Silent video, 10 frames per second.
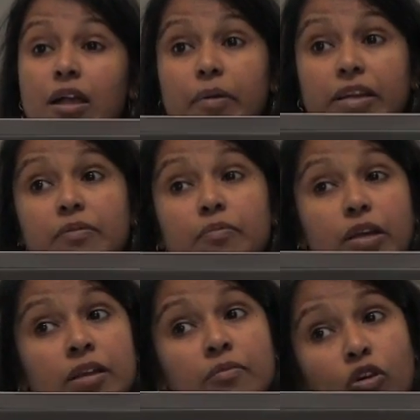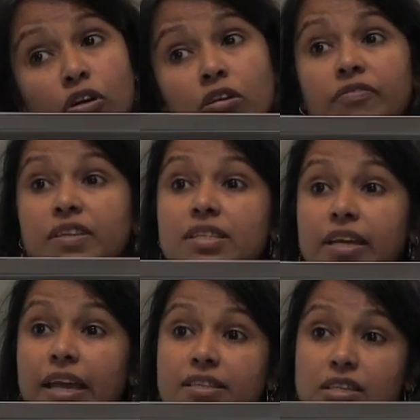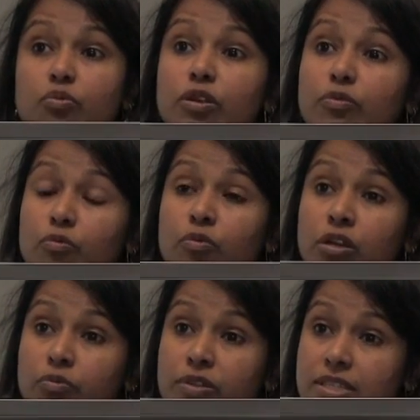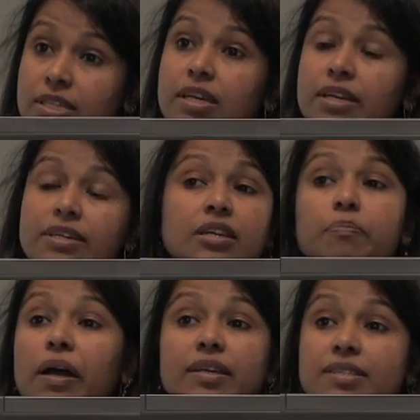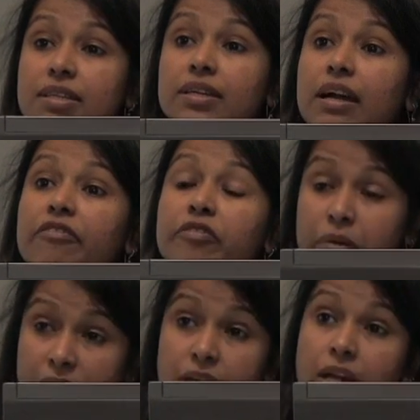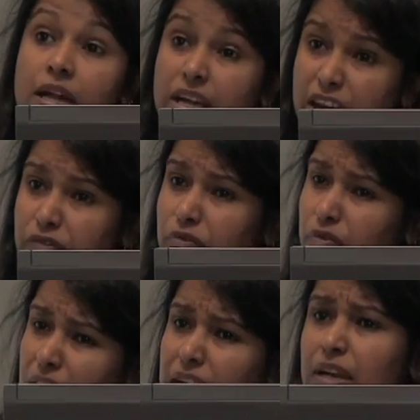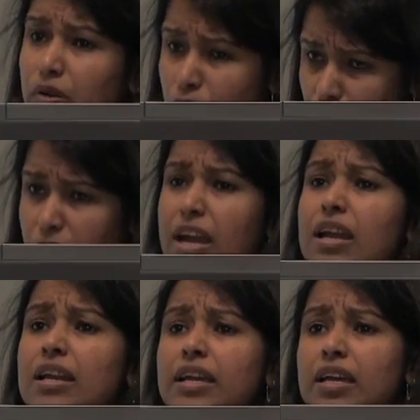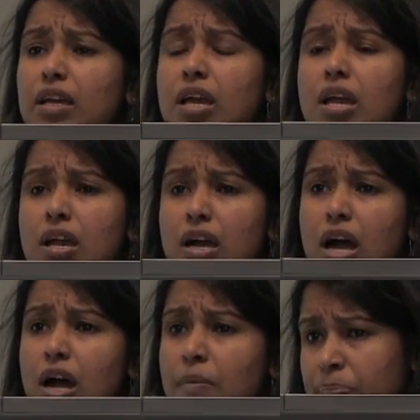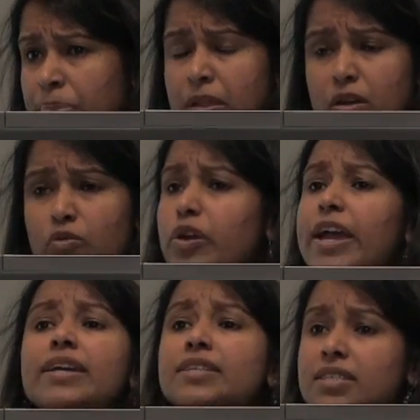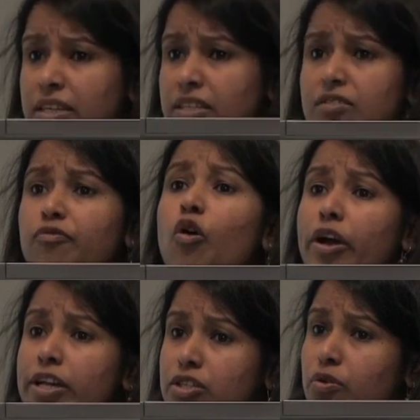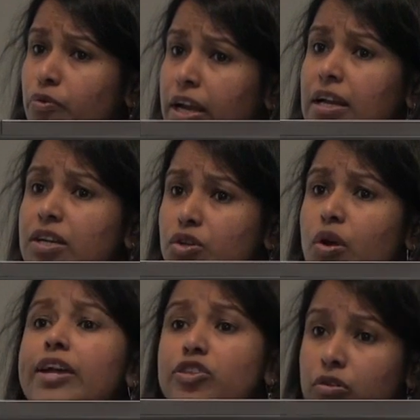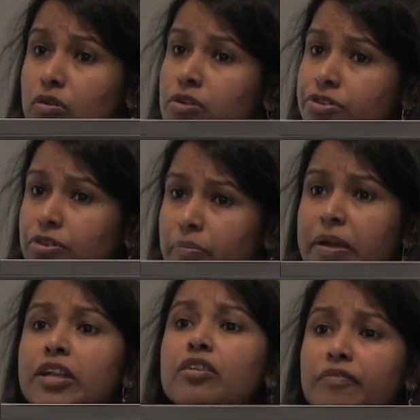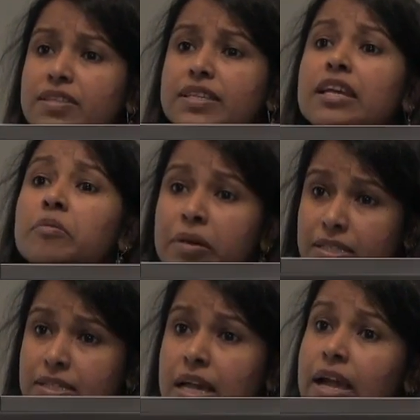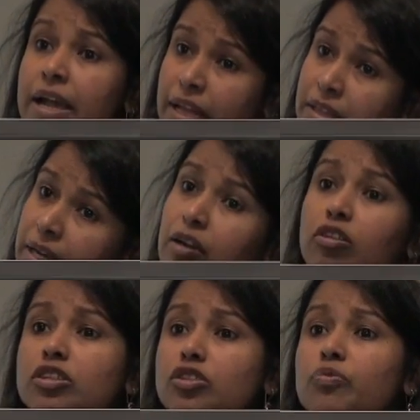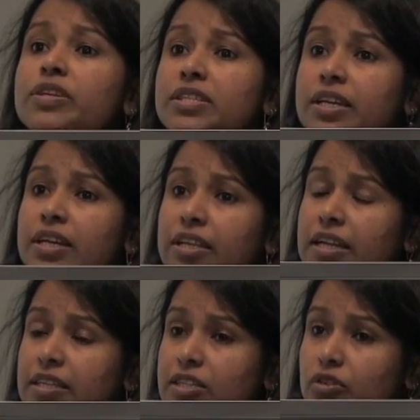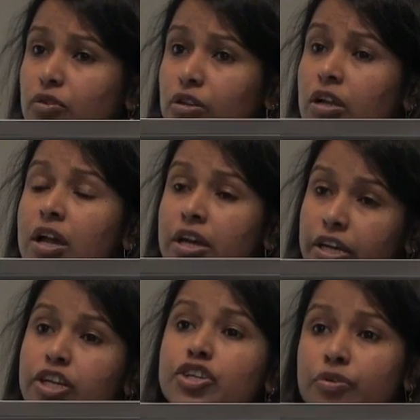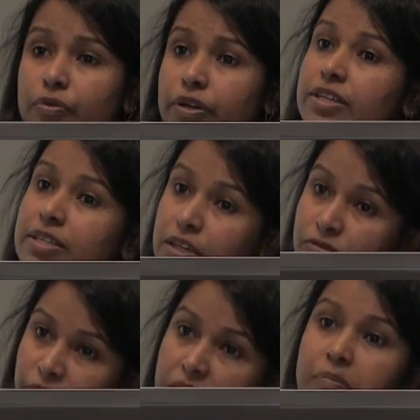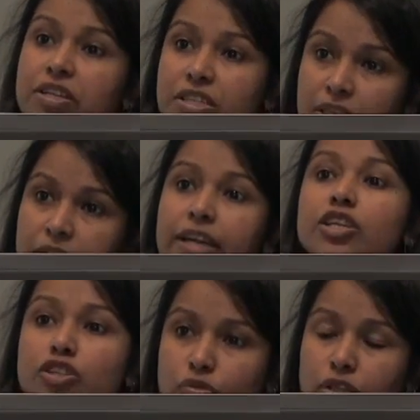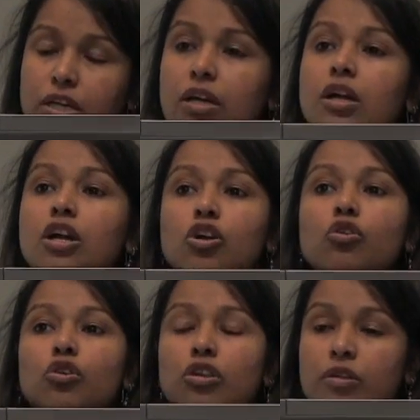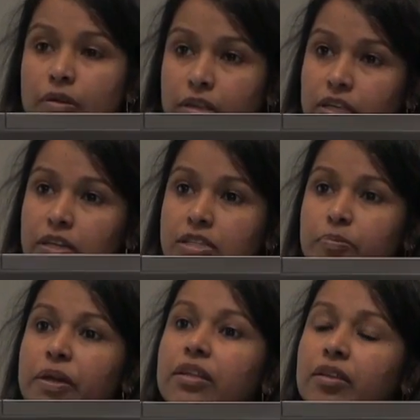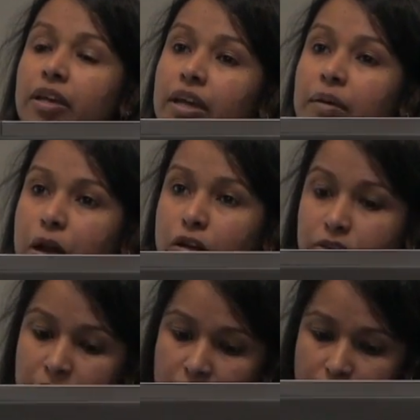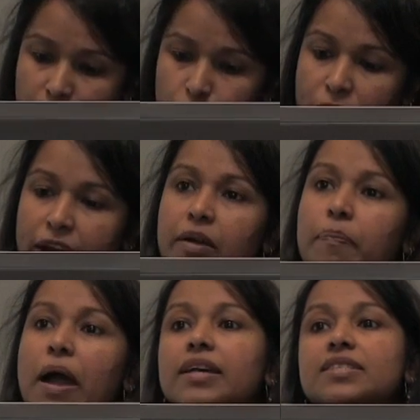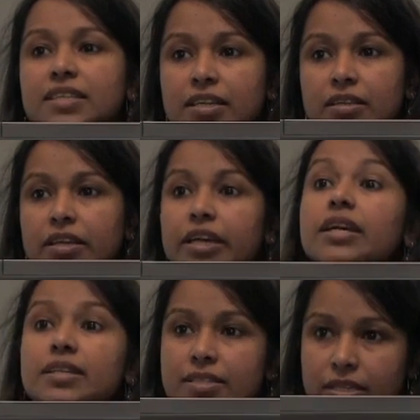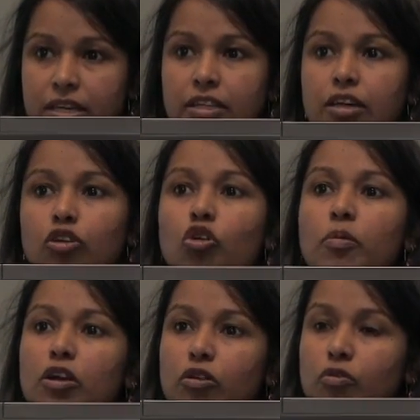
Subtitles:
But in all of these cases, what we see is that Pakistani government have really raised its voice or really tried to control many of these elements. And there also we see that this whole issue is very much linked to this big thing about where Pakistan is in the global